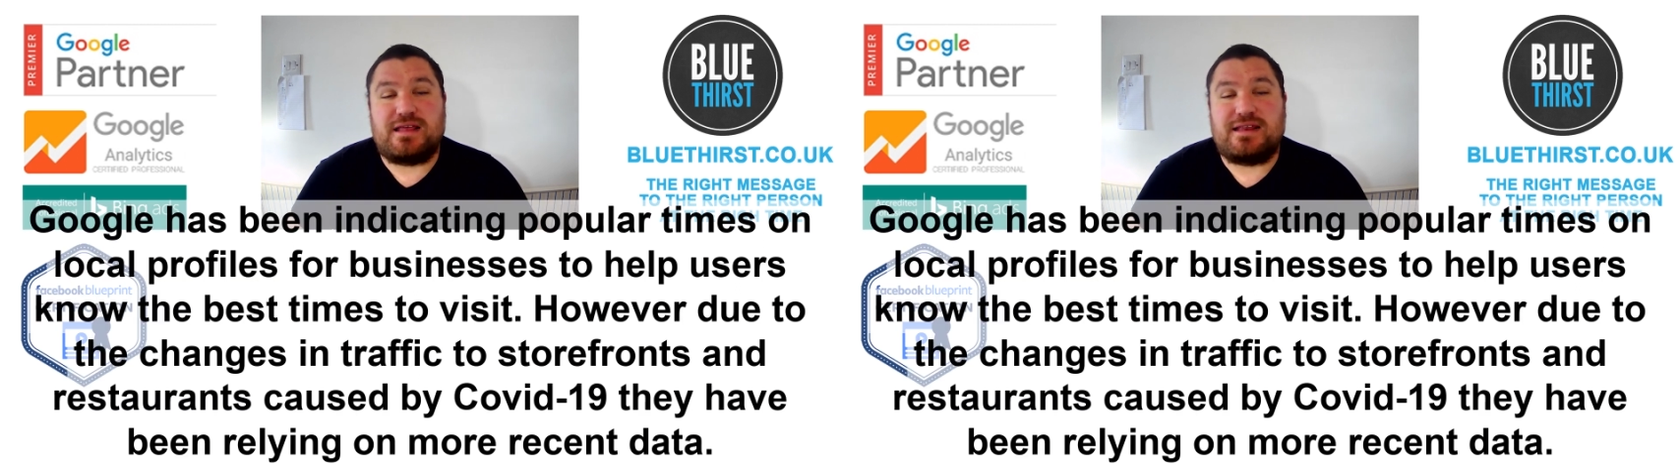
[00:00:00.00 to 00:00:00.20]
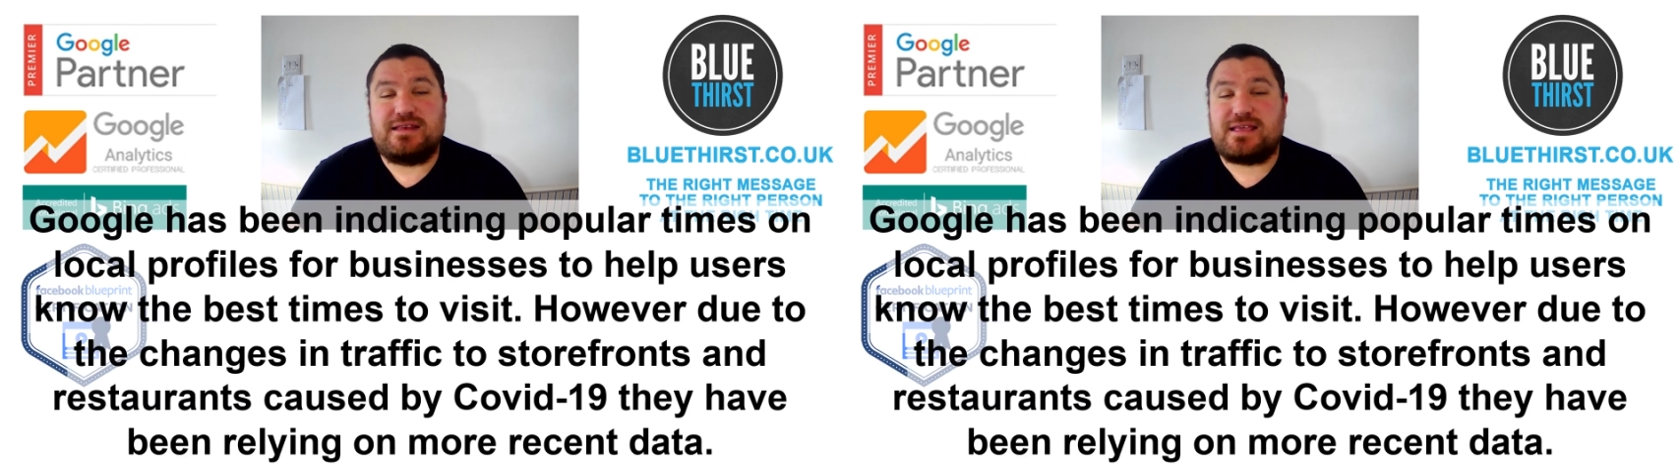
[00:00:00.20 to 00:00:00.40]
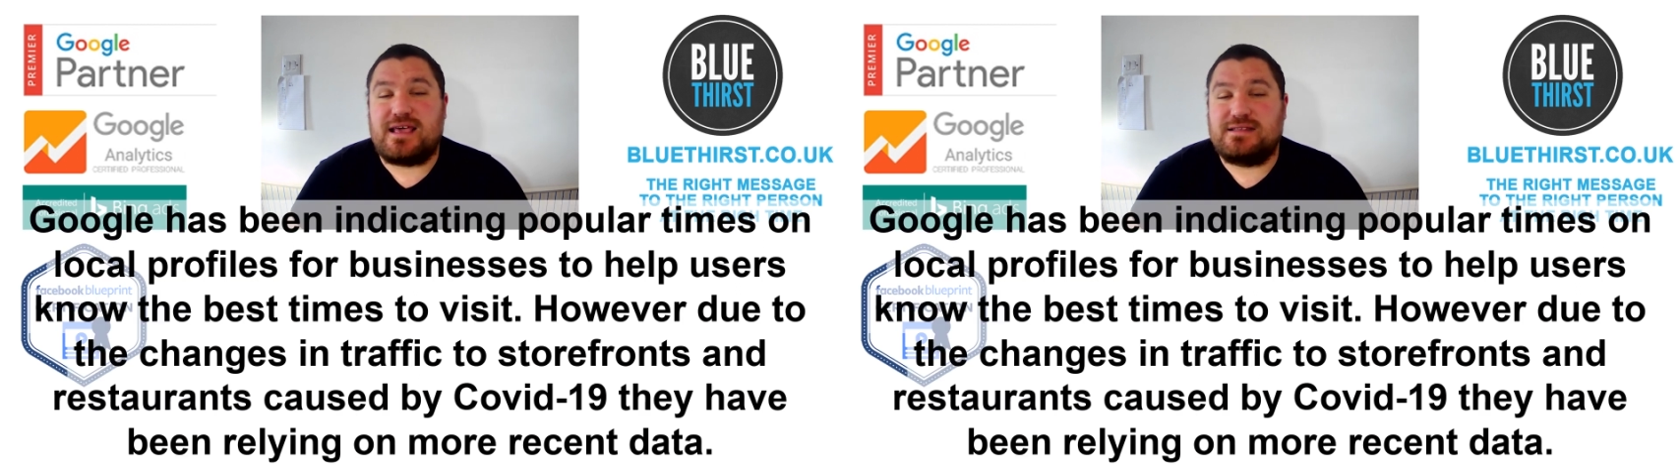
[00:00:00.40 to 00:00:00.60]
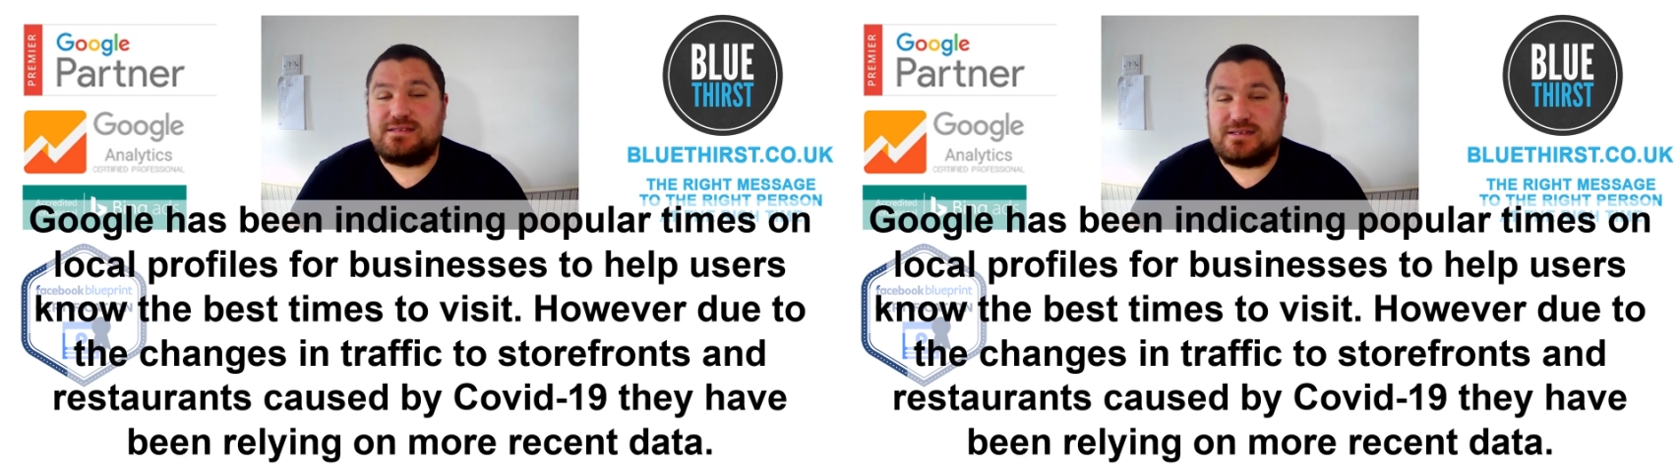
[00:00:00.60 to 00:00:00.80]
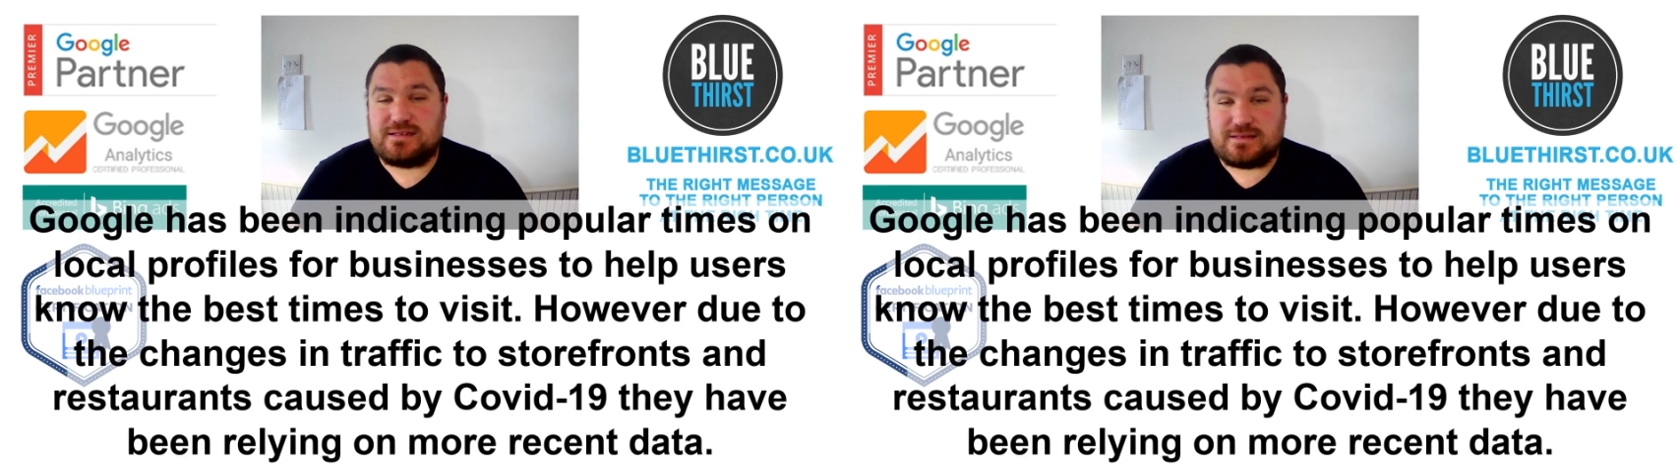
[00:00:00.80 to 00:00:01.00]

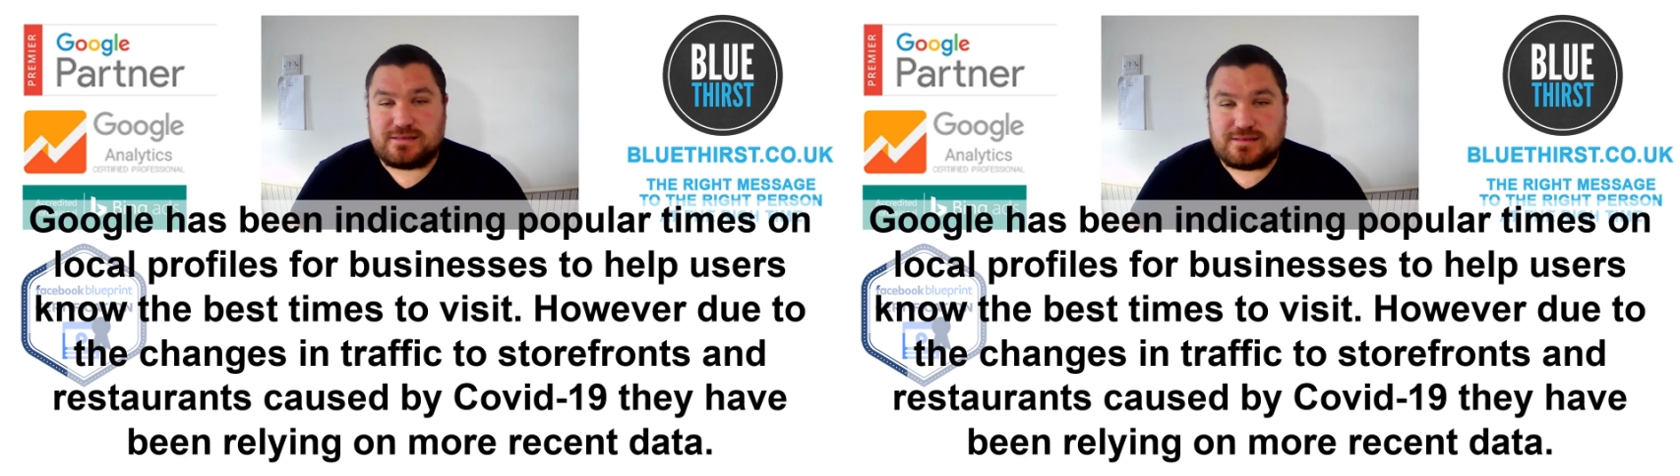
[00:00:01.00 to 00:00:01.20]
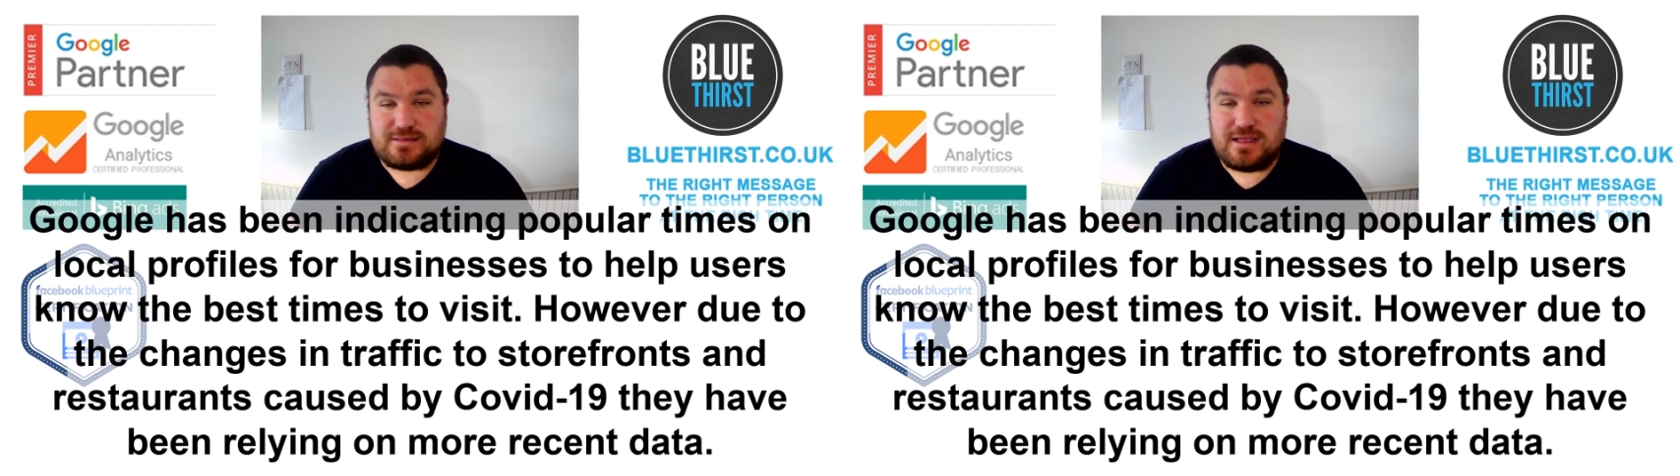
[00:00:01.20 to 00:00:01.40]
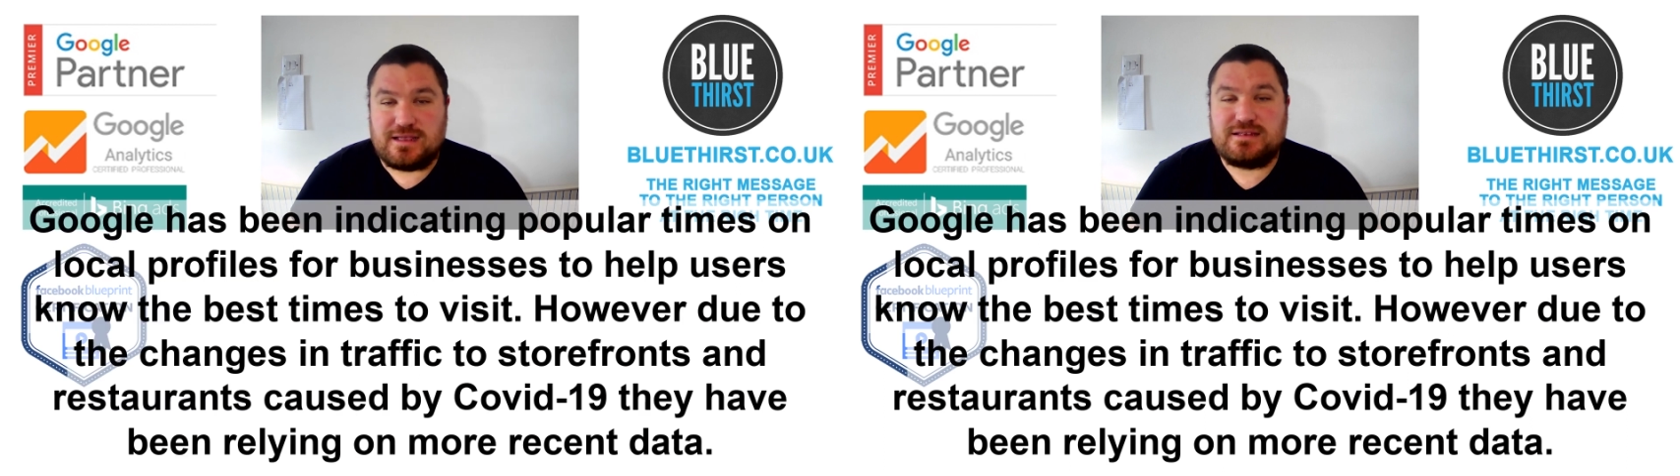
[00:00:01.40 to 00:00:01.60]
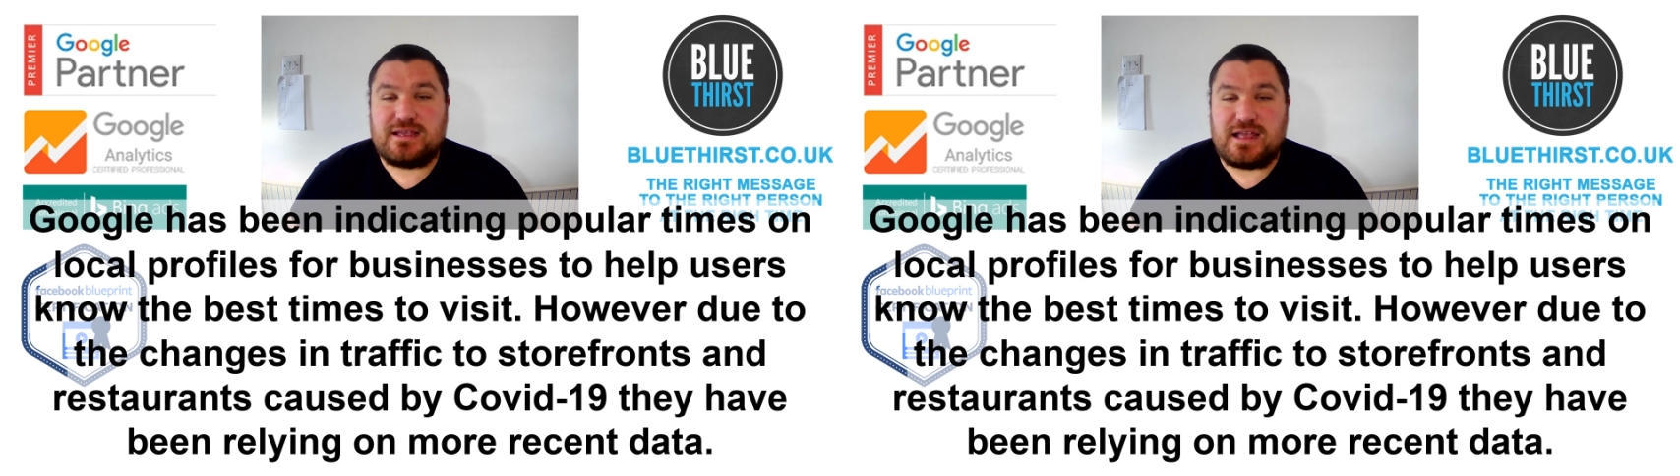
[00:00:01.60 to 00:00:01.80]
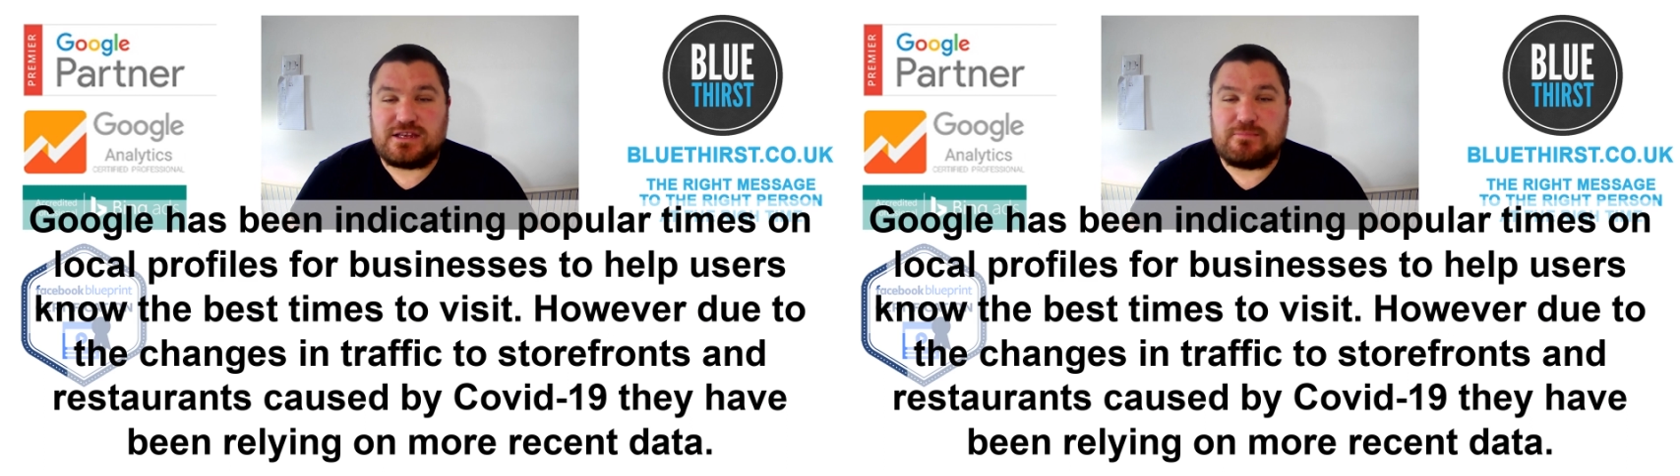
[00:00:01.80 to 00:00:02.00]

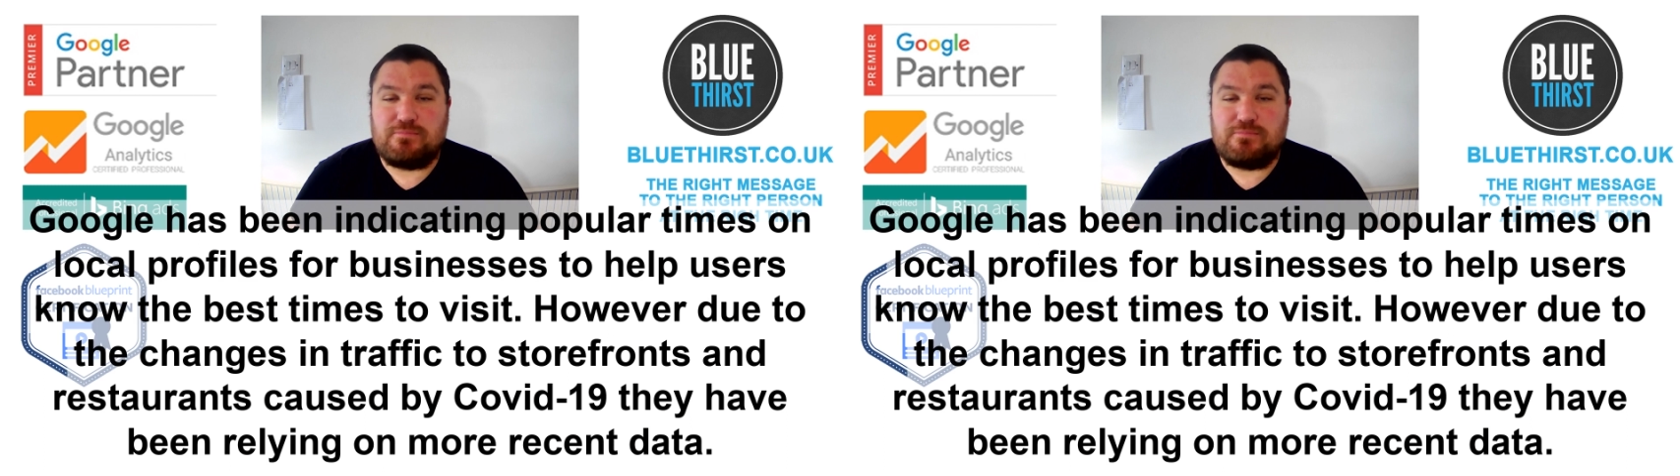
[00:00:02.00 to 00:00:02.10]
indicating